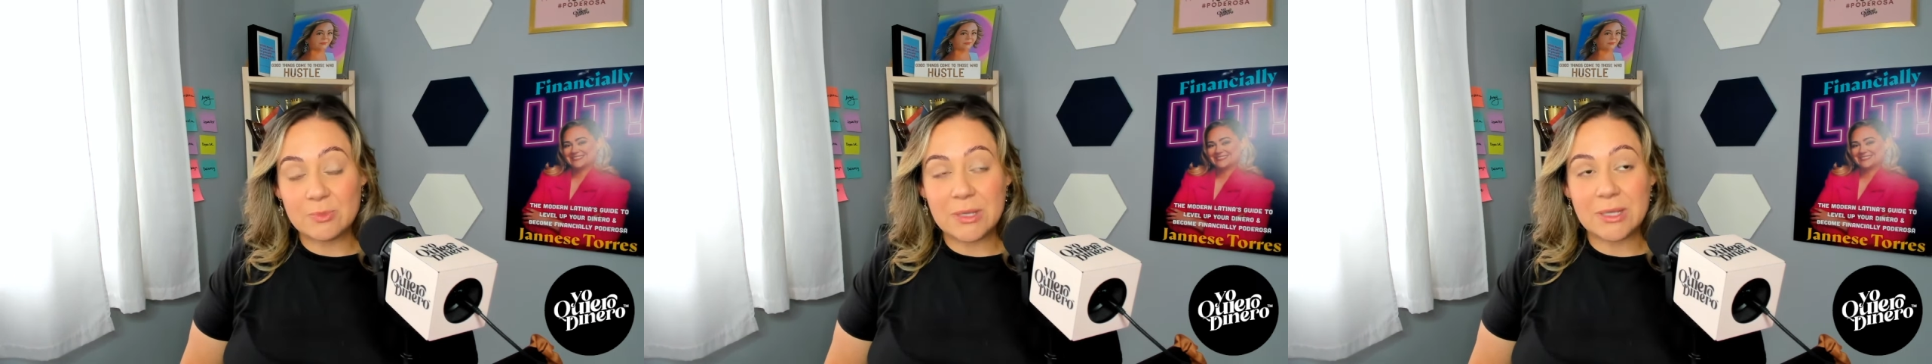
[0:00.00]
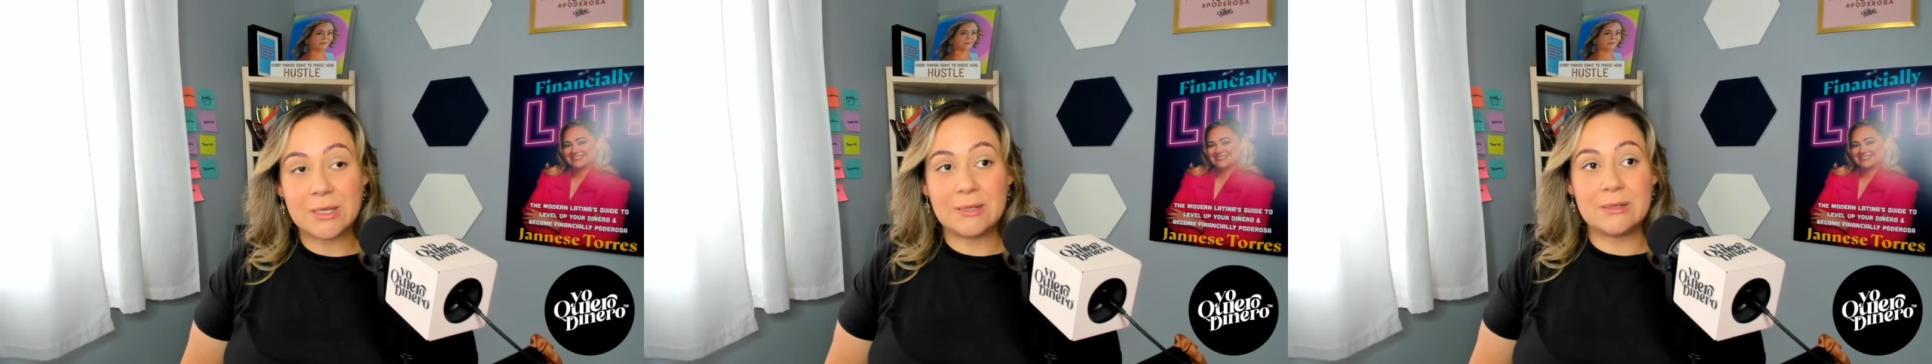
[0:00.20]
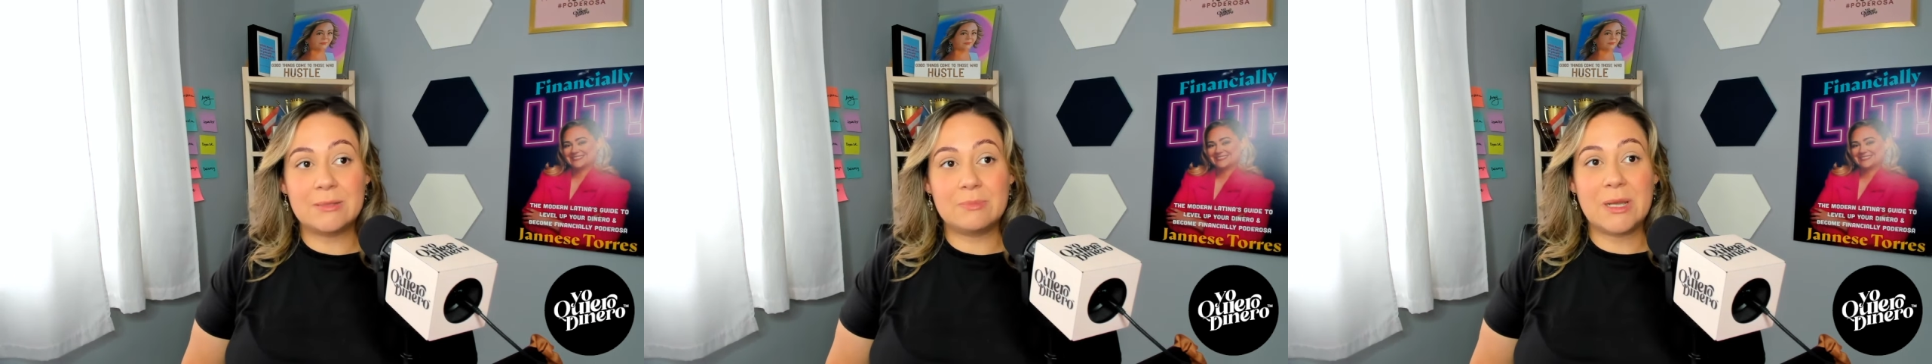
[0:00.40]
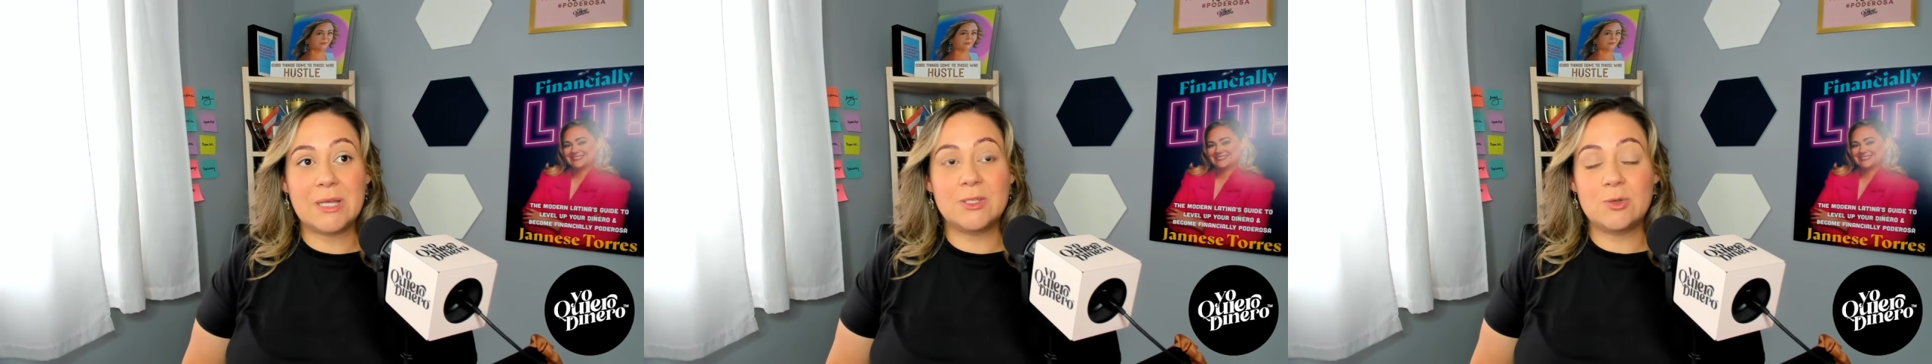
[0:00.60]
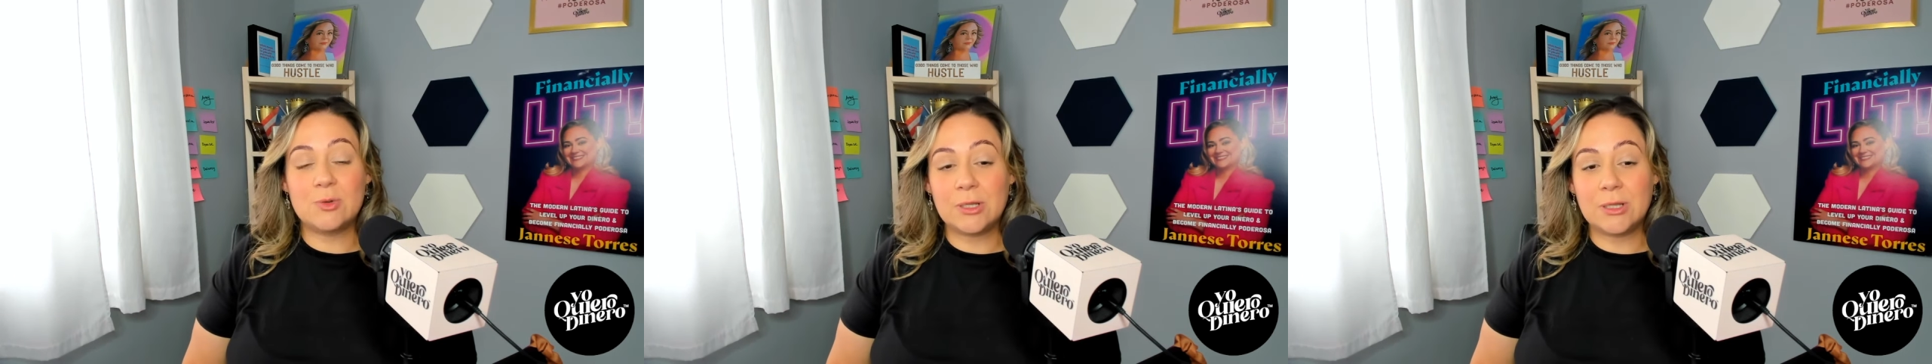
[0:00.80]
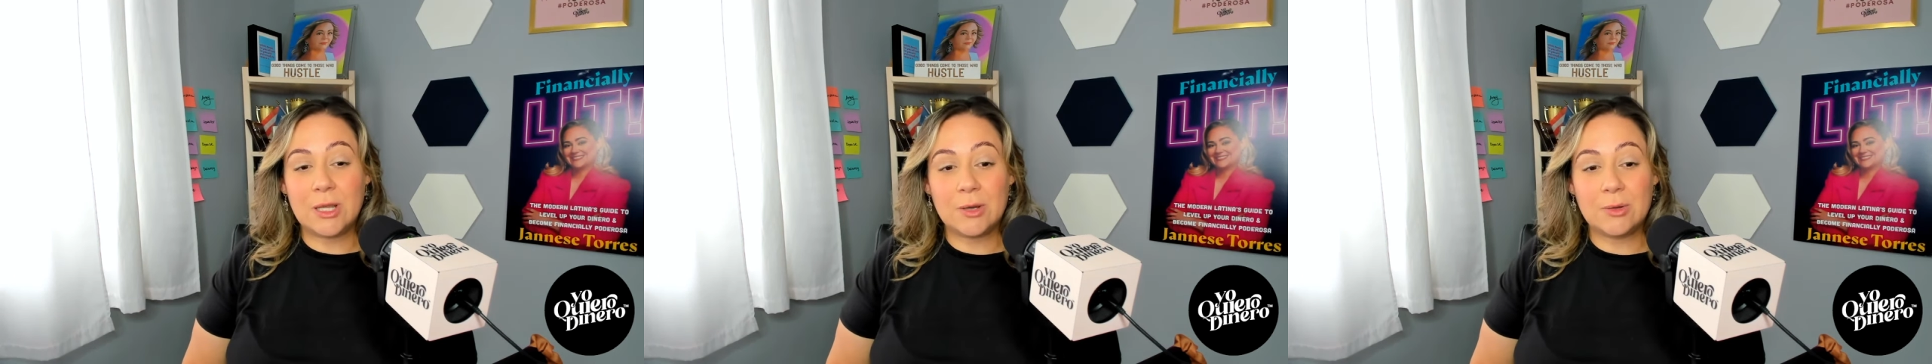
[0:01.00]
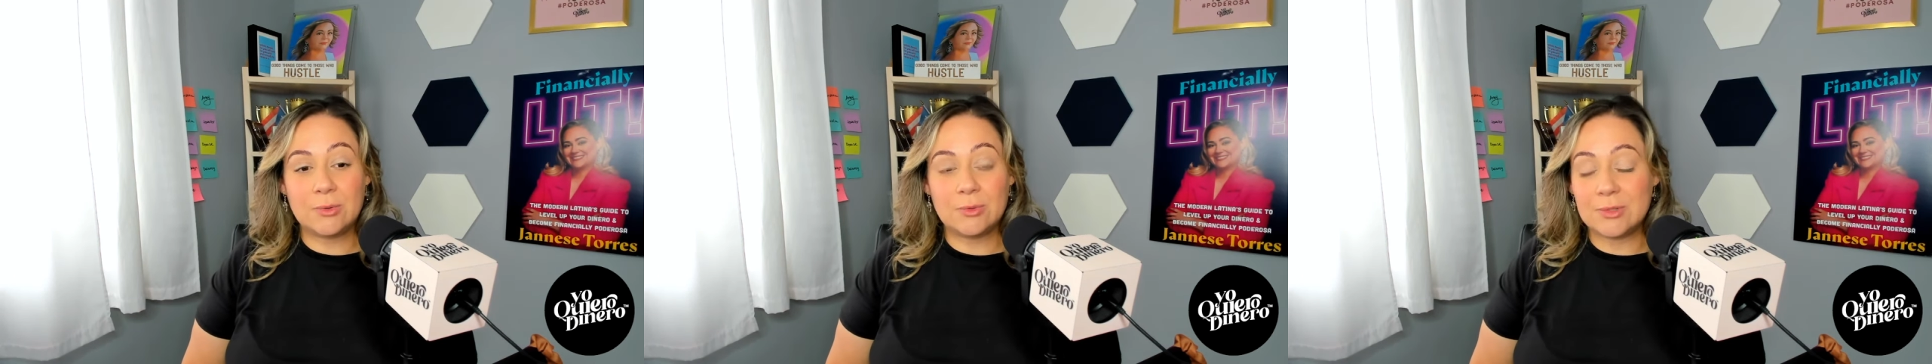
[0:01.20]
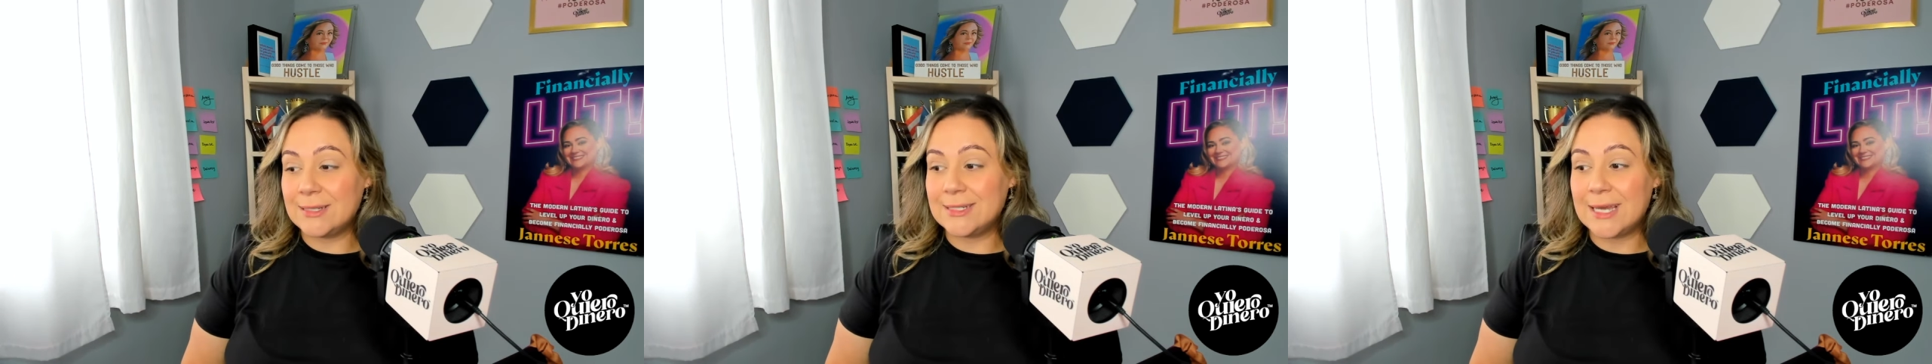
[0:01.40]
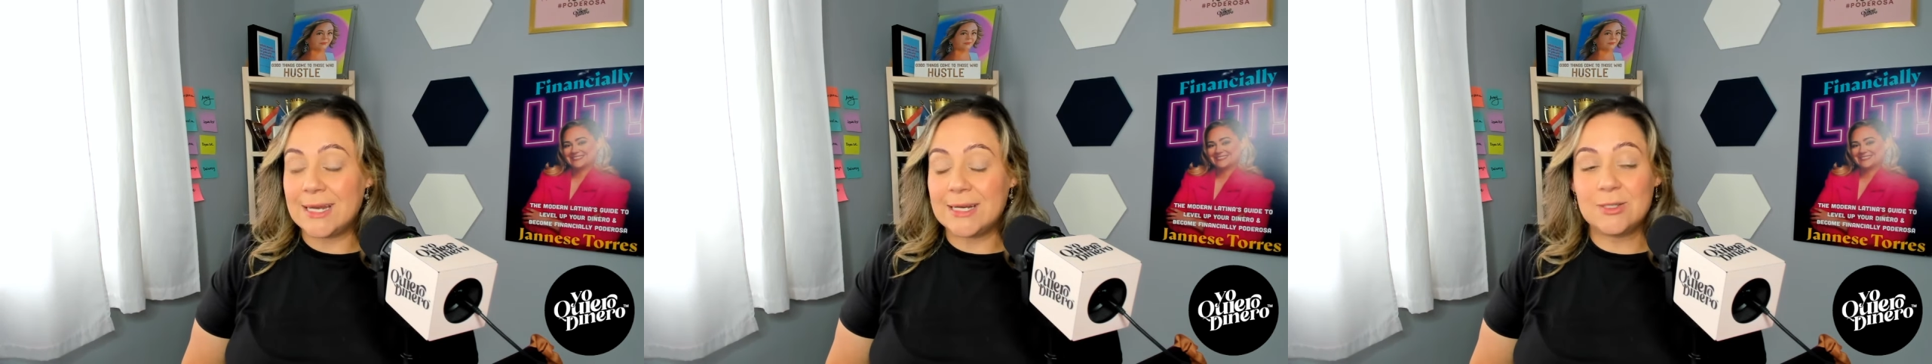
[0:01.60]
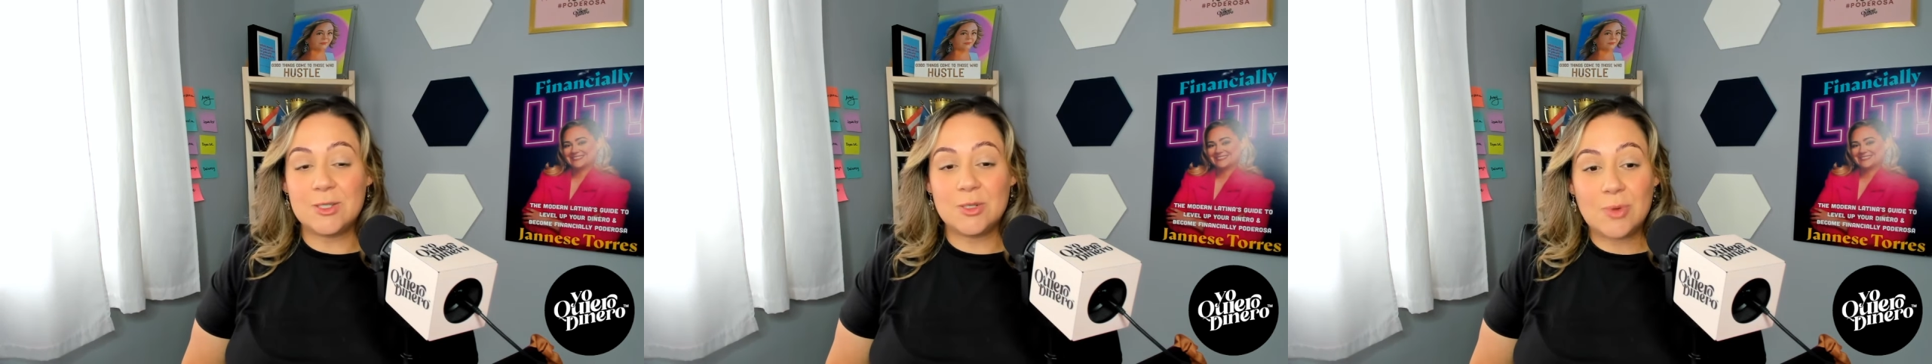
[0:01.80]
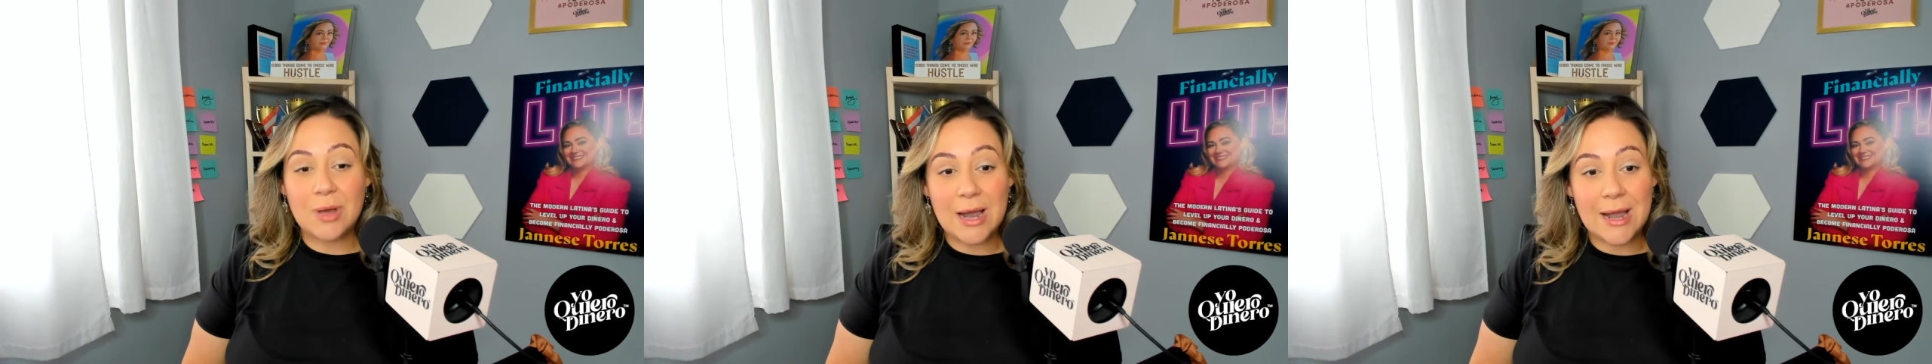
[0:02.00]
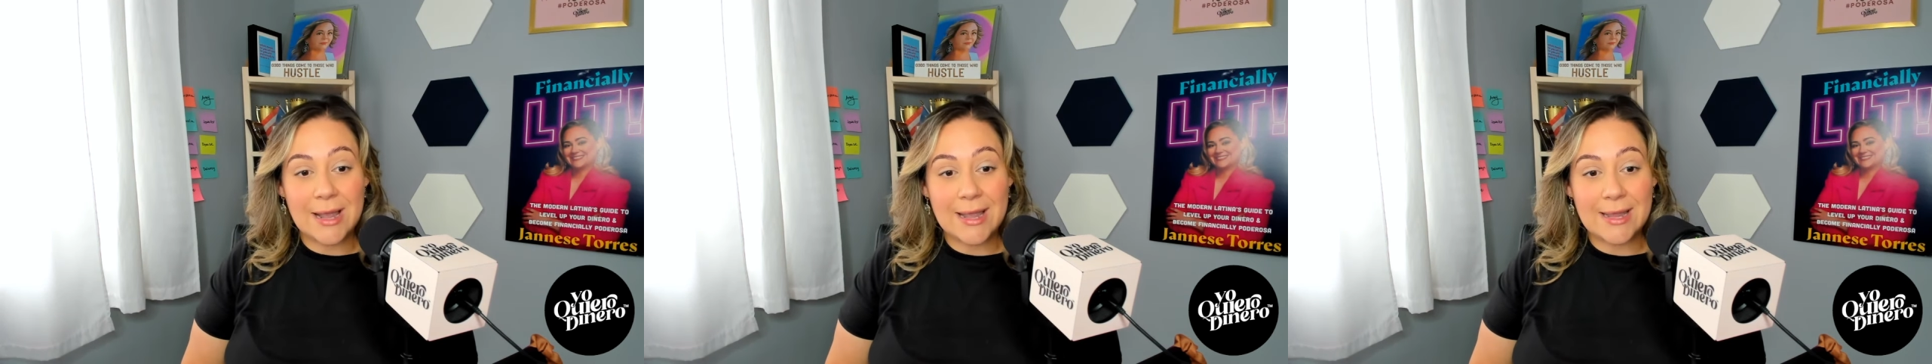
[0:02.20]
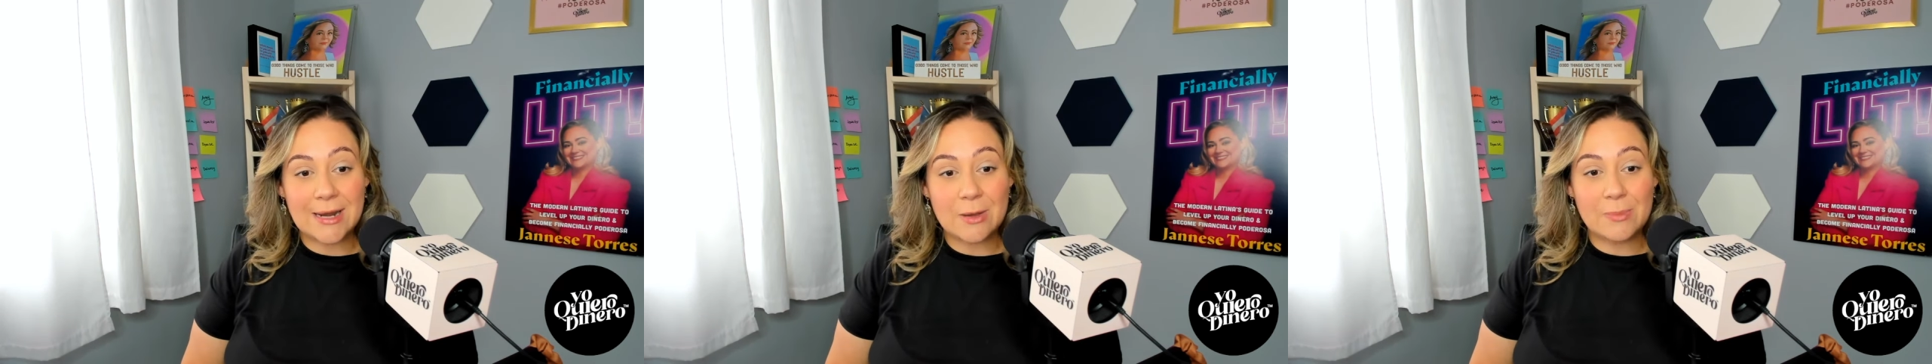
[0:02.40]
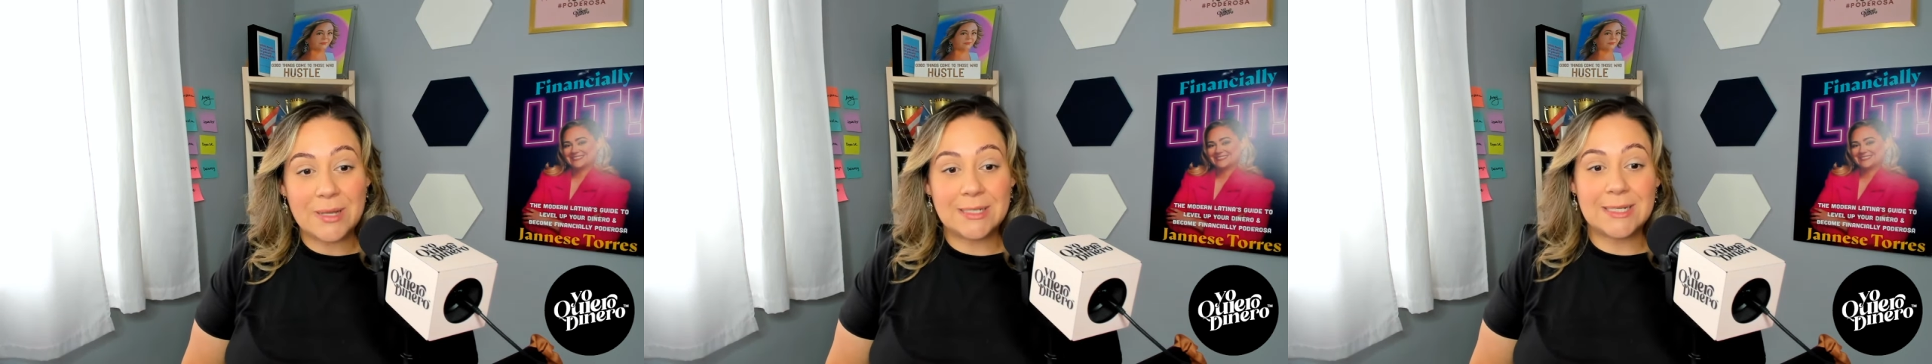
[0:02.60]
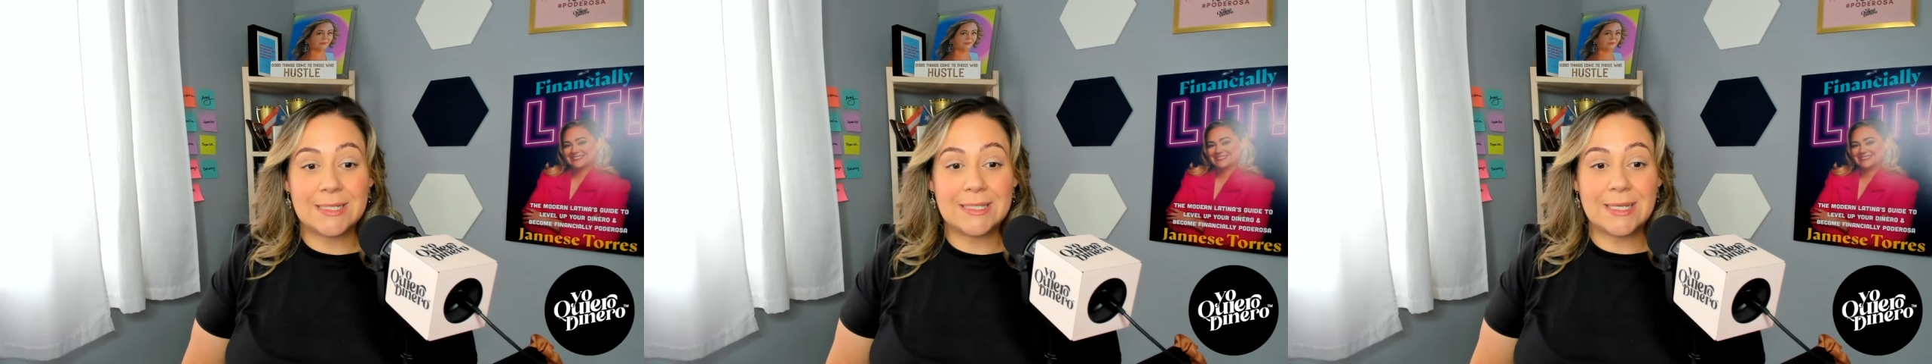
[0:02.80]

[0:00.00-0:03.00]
because my student loan debt is too high and now my debt